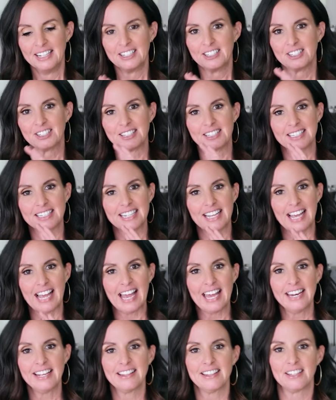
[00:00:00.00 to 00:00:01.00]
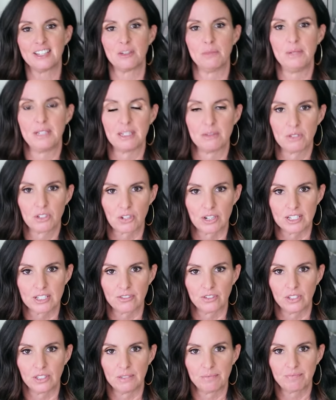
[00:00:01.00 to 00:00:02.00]
Just anything could become
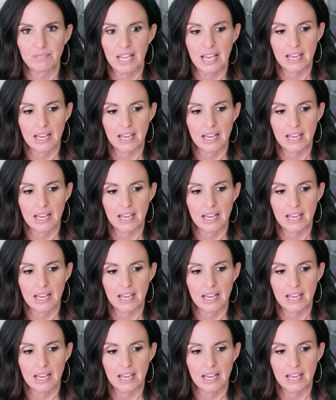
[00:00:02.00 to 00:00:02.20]
stressful.